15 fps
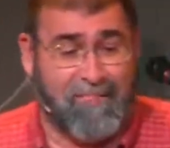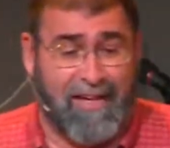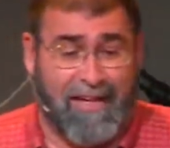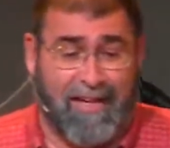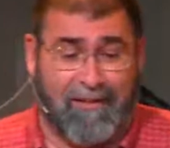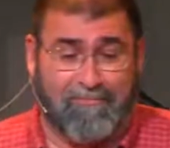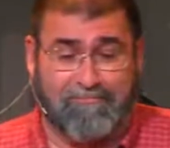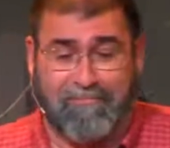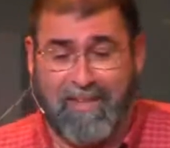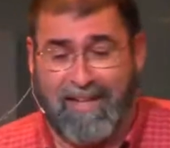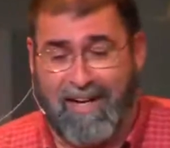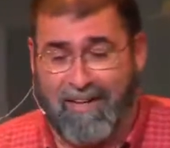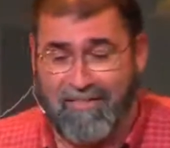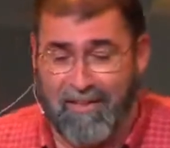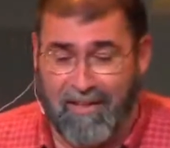
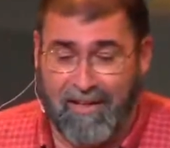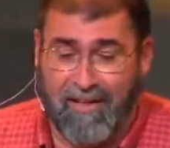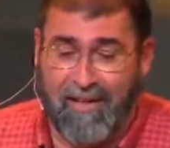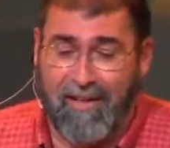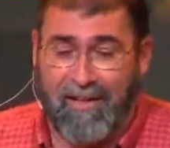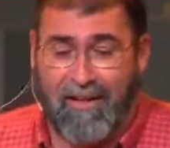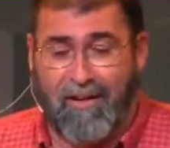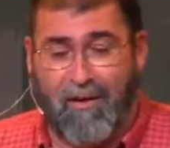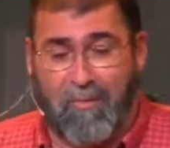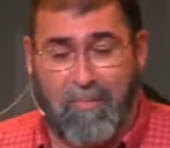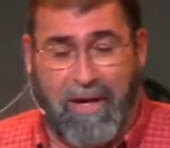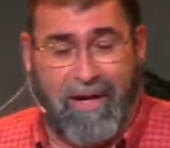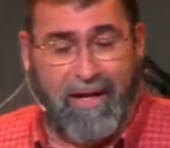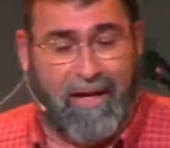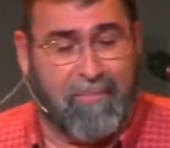And I thought, oh
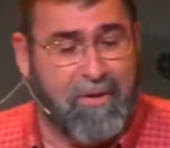man,